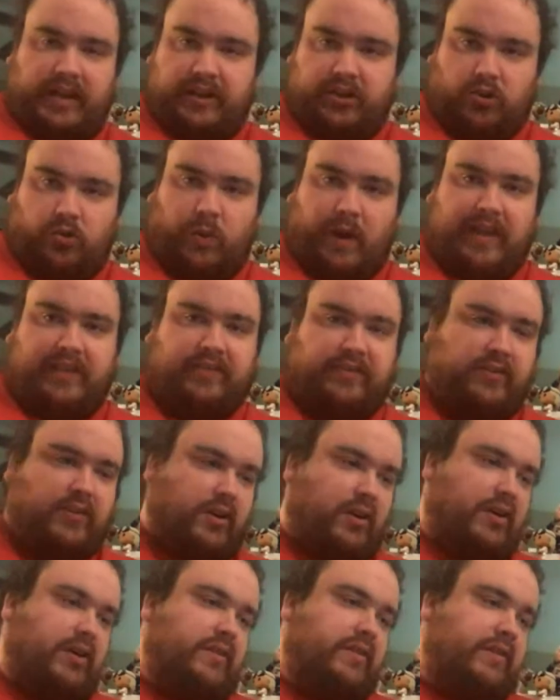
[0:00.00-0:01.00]
quest
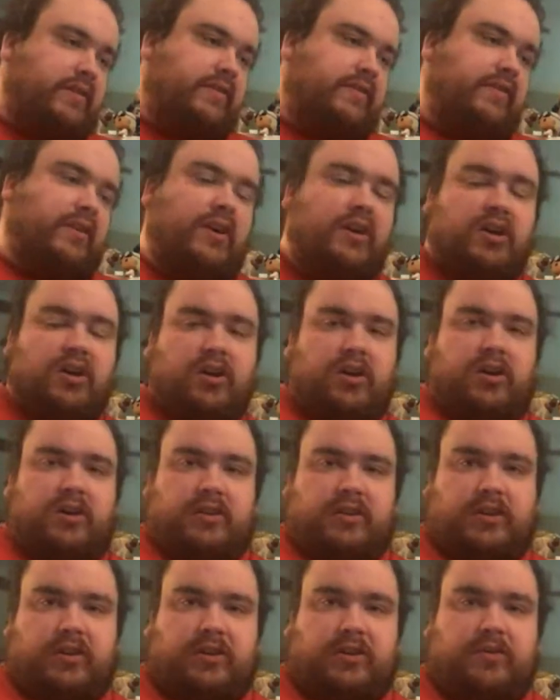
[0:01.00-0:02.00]
on this,
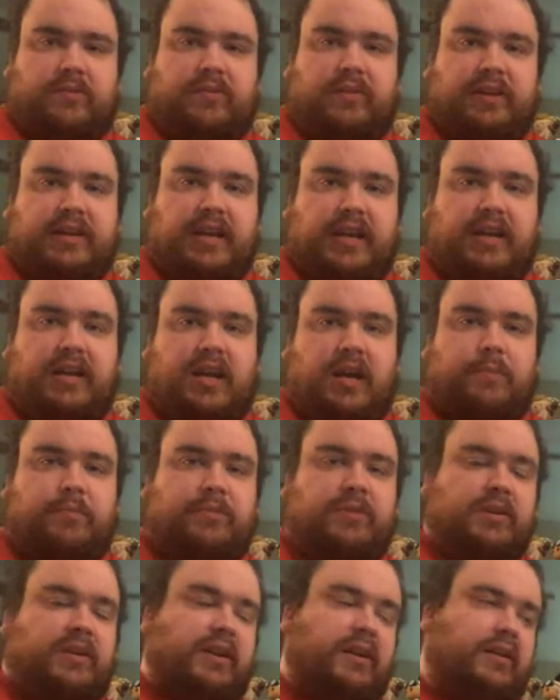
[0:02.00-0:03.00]
giddy up
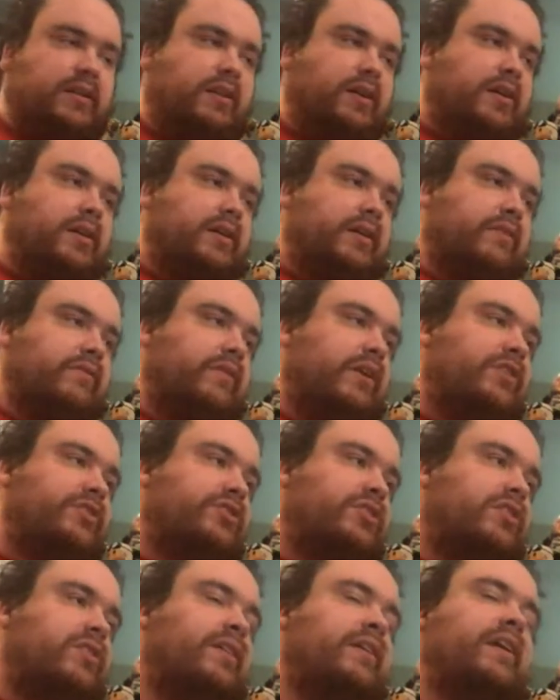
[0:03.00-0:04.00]
to get along
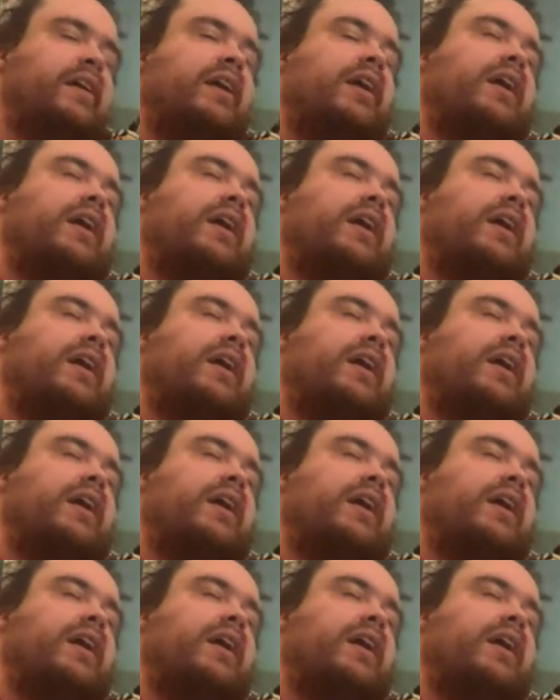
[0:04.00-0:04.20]
adventure,